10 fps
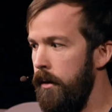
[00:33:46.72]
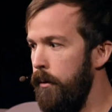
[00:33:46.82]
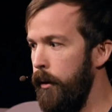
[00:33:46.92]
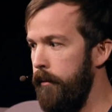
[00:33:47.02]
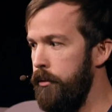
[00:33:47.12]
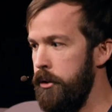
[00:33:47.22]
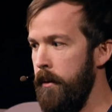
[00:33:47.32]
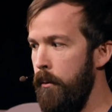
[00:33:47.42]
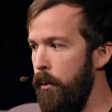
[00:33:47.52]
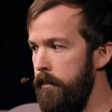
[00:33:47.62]
We have just
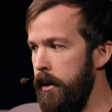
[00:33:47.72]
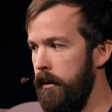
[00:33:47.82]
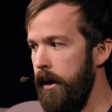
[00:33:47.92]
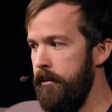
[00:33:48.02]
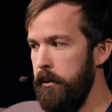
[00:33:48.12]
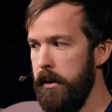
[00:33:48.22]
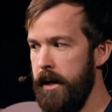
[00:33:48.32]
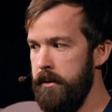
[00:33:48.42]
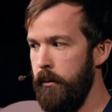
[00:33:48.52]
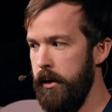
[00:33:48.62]
about 1 minute left, so
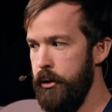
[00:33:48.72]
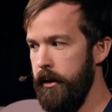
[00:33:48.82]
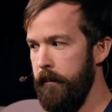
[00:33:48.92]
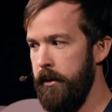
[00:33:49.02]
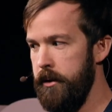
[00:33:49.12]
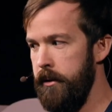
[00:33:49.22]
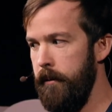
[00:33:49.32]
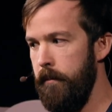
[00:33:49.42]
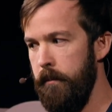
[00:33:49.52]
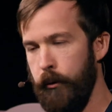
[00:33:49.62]
last question. I'm curious to
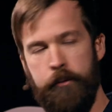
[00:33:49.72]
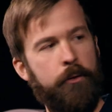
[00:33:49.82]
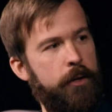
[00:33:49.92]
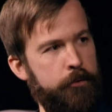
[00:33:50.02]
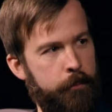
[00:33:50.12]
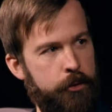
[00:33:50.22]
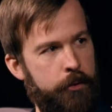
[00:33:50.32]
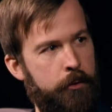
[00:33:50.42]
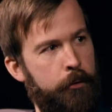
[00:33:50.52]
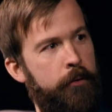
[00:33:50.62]
hear the brief thoughts from each
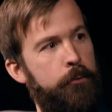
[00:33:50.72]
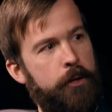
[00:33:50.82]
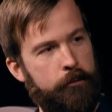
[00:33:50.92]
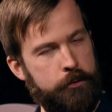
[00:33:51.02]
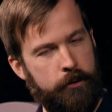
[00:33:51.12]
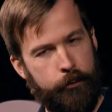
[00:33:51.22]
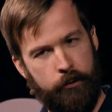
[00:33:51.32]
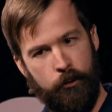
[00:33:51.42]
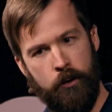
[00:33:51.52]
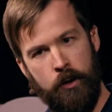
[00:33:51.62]
of the three of you. Dave, we'll start with
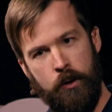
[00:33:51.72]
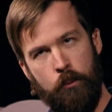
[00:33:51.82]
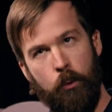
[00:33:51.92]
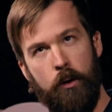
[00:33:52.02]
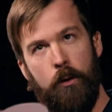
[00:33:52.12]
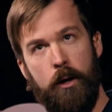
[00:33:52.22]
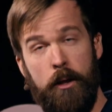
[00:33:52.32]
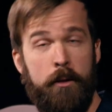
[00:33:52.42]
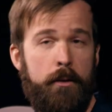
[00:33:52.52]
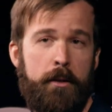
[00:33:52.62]
you.
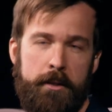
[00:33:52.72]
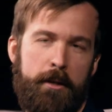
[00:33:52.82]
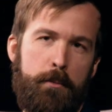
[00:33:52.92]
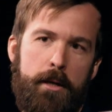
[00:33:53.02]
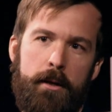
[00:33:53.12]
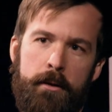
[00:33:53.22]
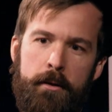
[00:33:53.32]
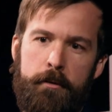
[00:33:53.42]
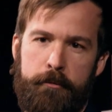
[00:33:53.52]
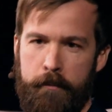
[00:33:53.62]
And this can be
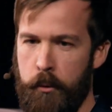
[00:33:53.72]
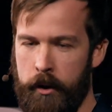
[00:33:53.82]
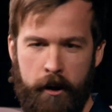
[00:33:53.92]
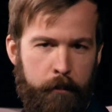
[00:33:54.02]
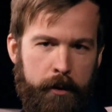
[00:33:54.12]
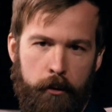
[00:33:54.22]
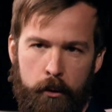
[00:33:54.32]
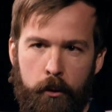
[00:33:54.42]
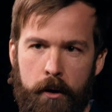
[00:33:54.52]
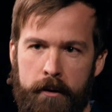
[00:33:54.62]
from your company
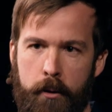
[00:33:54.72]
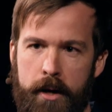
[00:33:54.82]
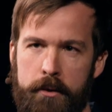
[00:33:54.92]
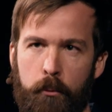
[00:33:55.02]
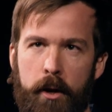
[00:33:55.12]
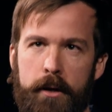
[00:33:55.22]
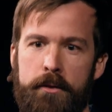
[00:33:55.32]
or otherwise, what is